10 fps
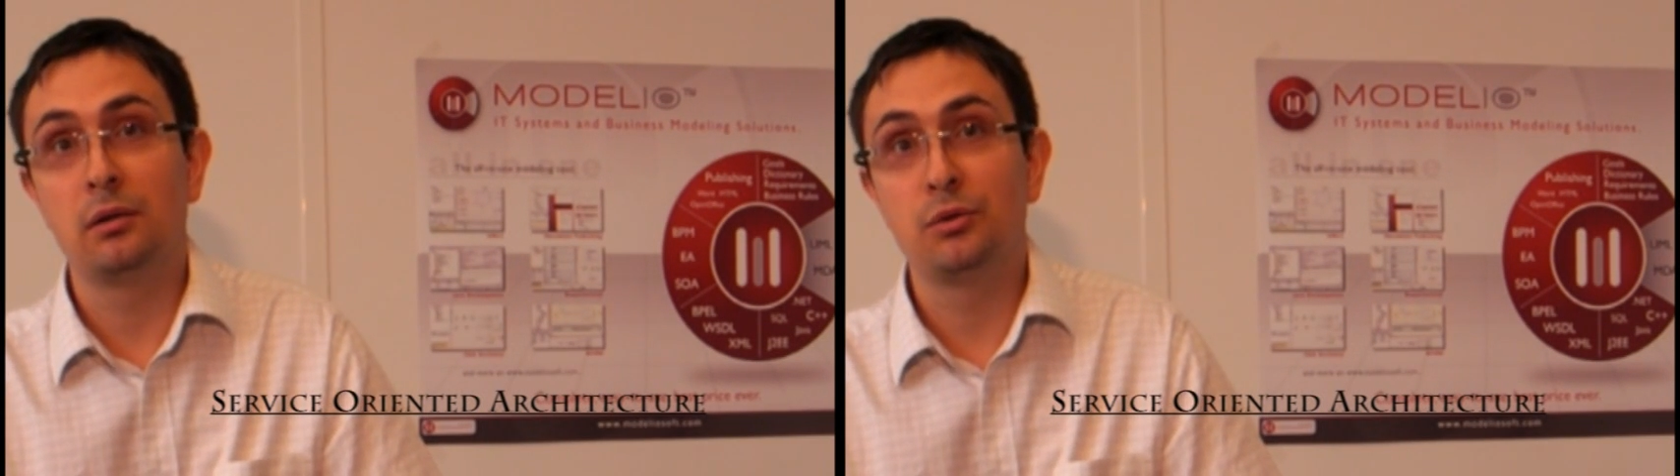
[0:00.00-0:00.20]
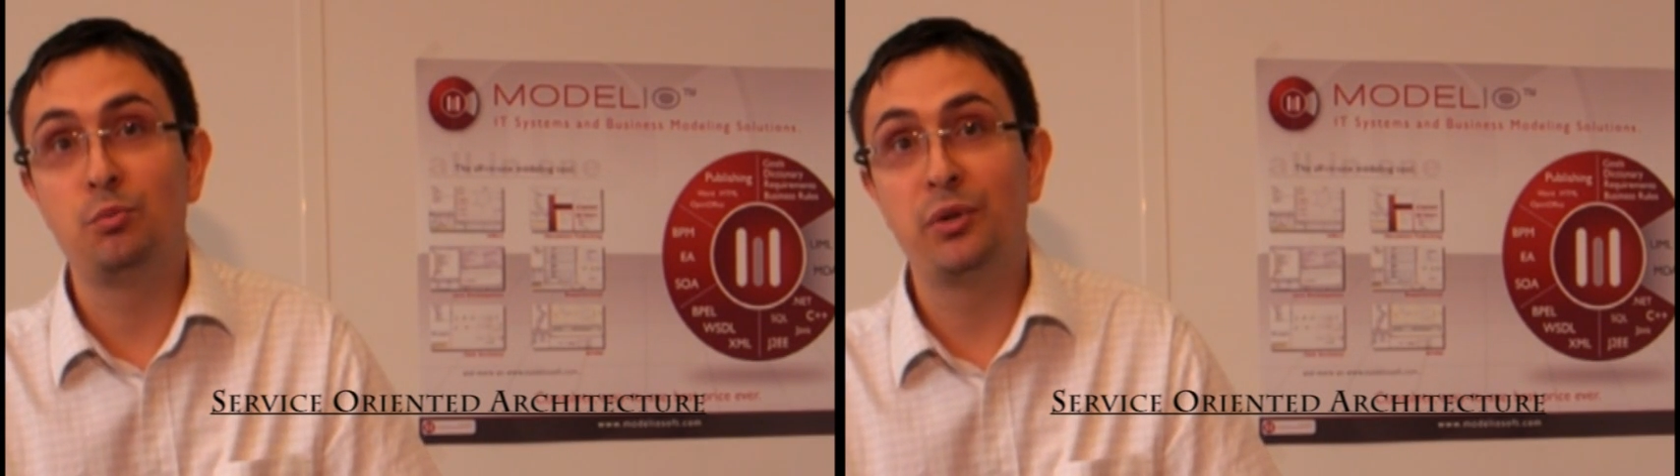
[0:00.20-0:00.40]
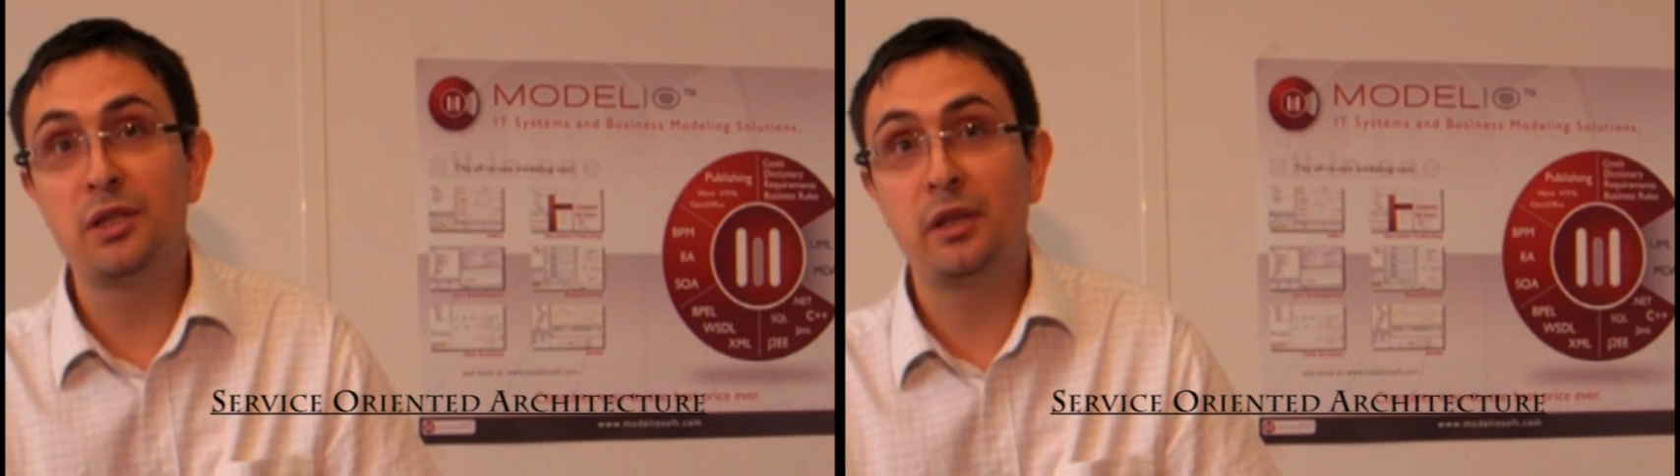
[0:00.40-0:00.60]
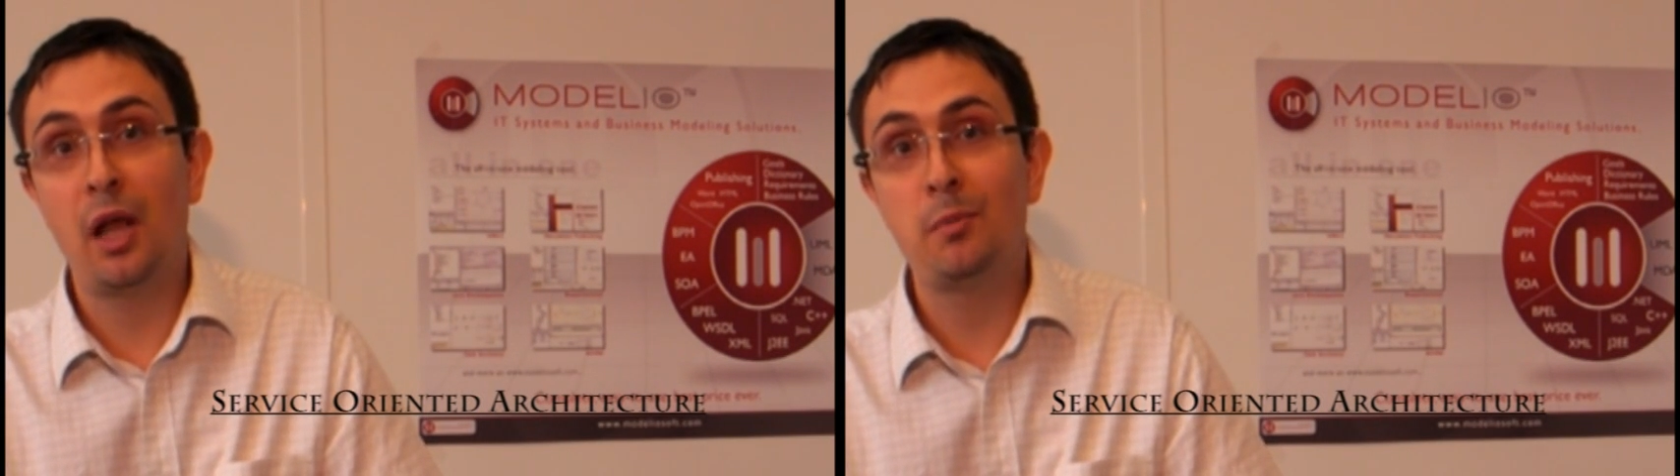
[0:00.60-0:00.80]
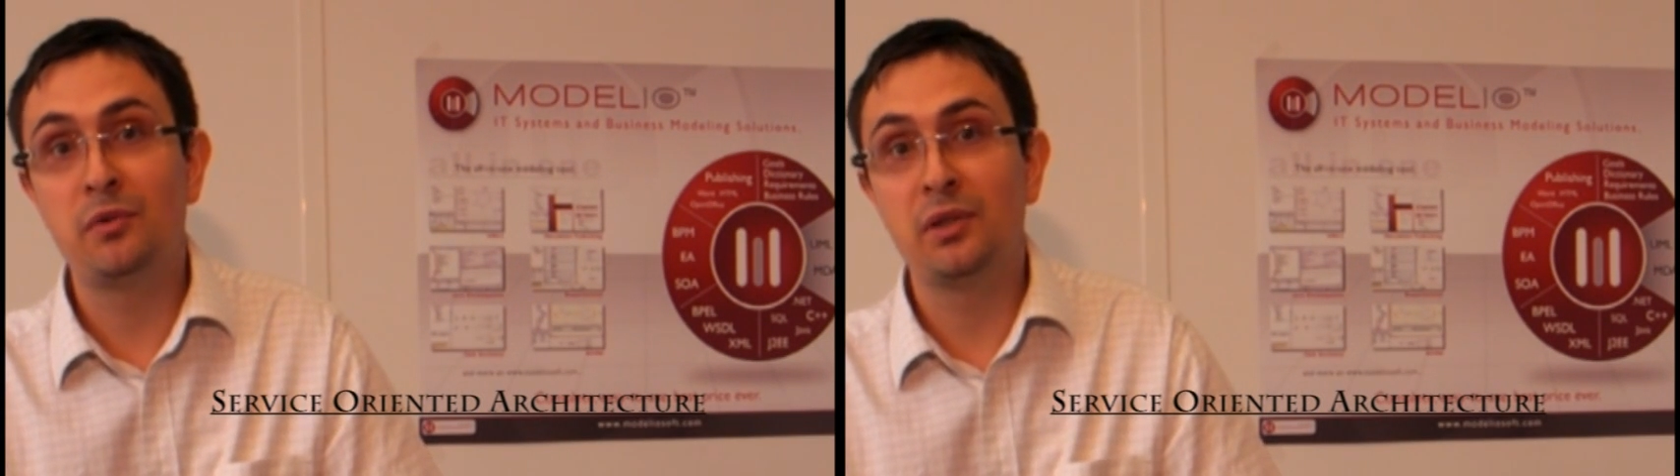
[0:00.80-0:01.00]
to bridge the
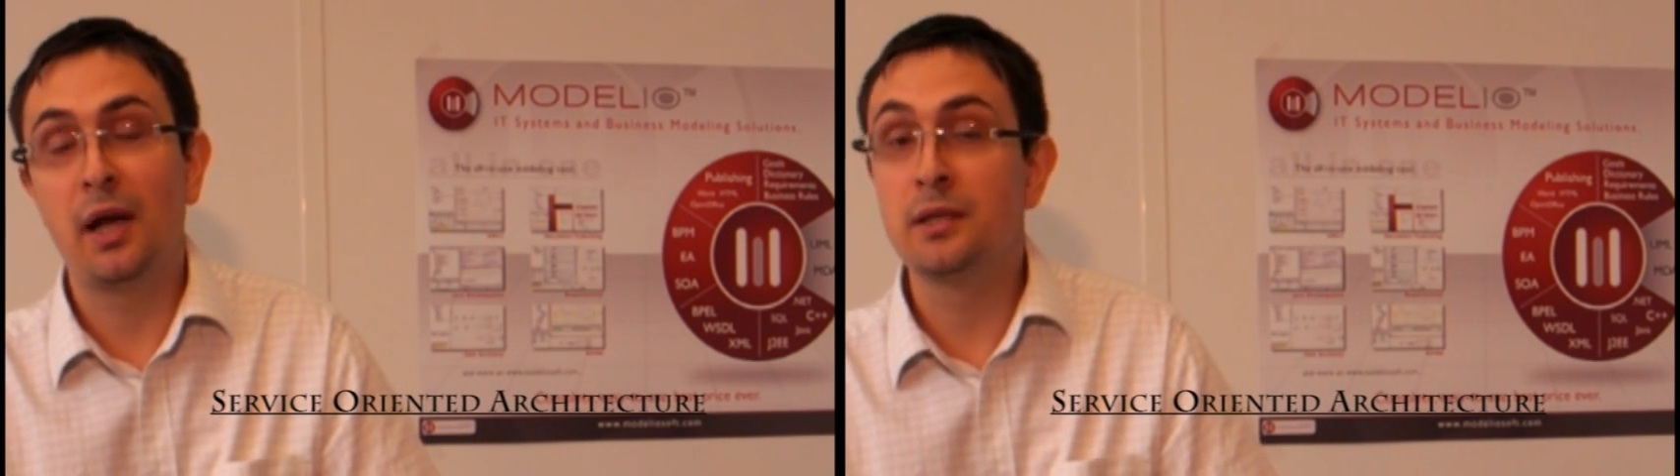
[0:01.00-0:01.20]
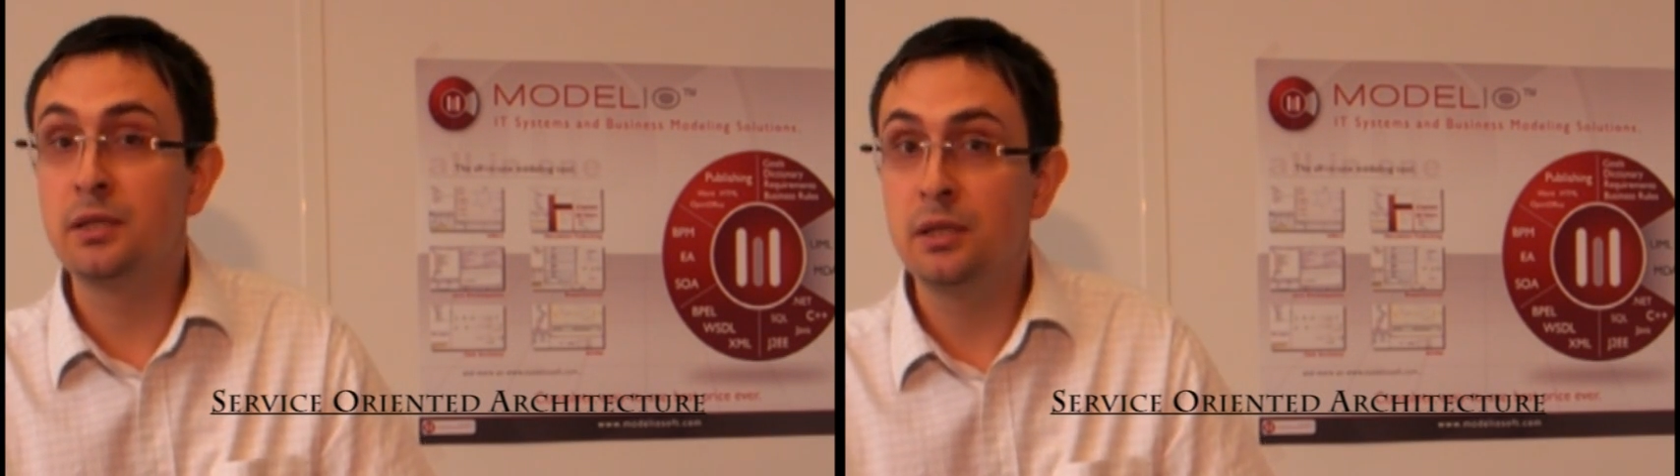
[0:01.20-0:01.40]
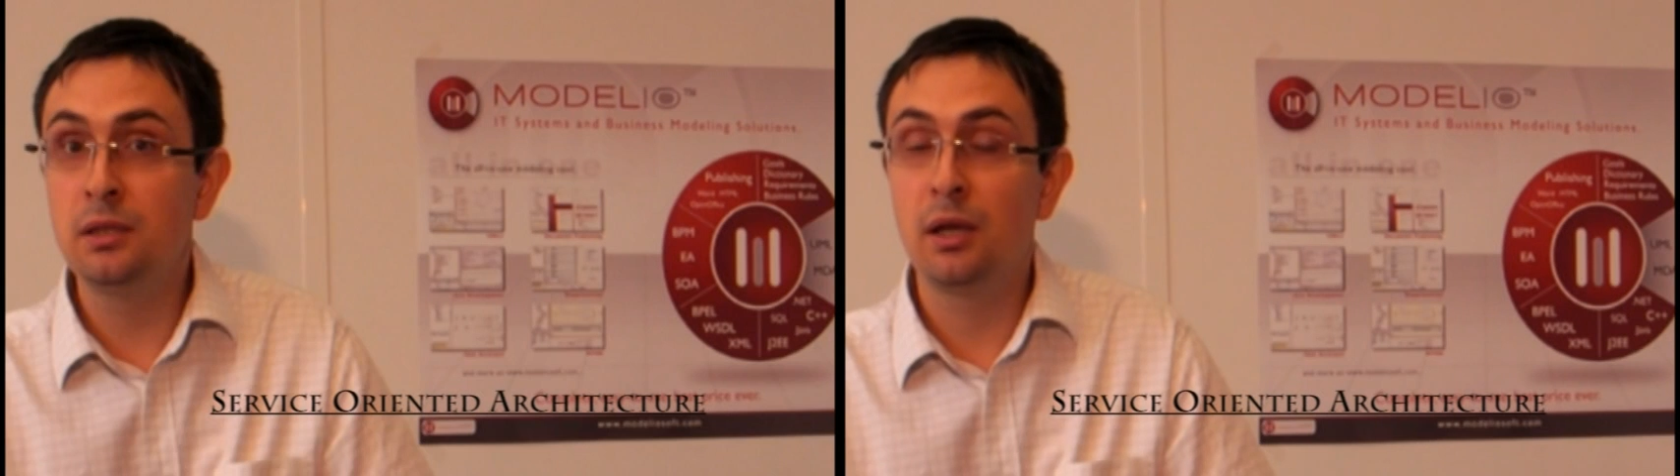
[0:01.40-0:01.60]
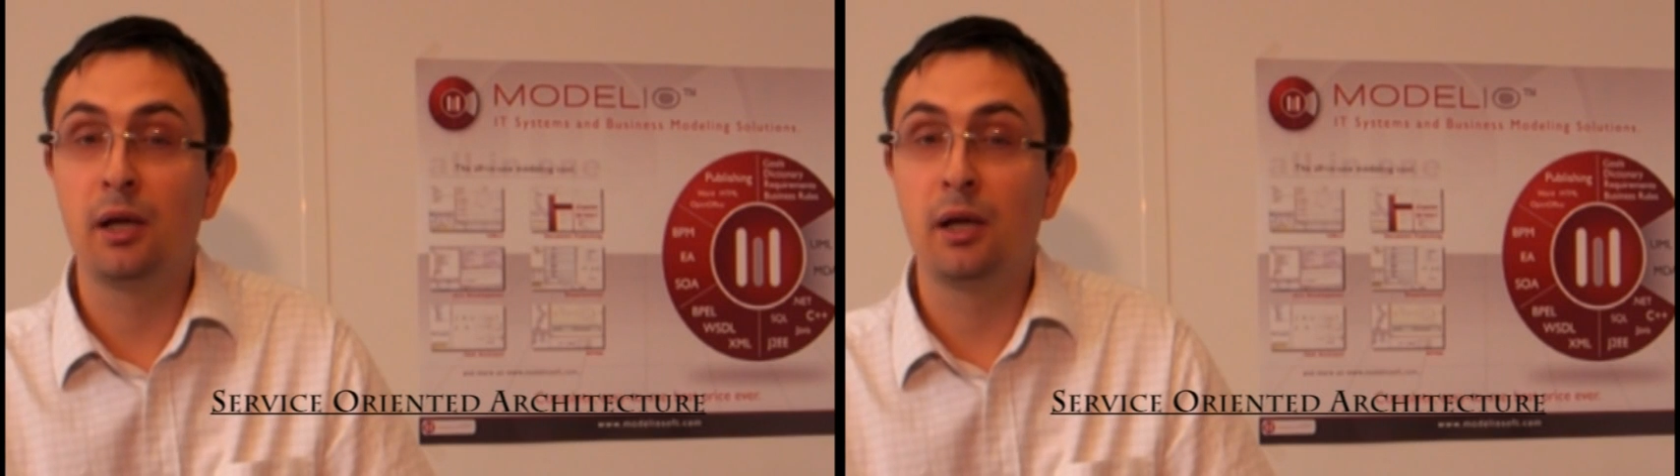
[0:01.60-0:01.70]
gap between IT